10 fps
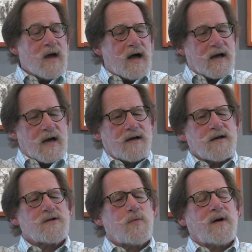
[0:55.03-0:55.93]
I
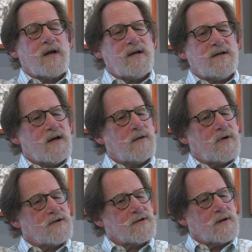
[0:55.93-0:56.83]
guess what he did
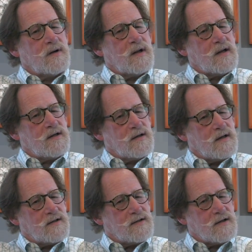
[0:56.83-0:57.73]
was he
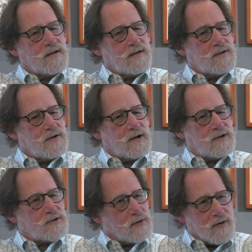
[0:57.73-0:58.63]
didn't
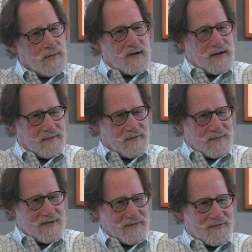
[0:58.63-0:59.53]
deter me
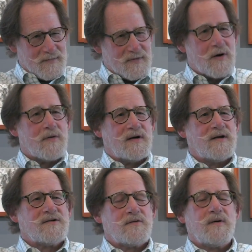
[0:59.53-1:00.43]
from going
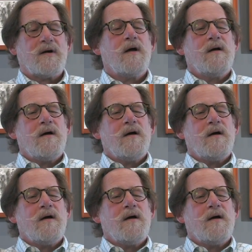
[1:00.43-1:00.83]
into it.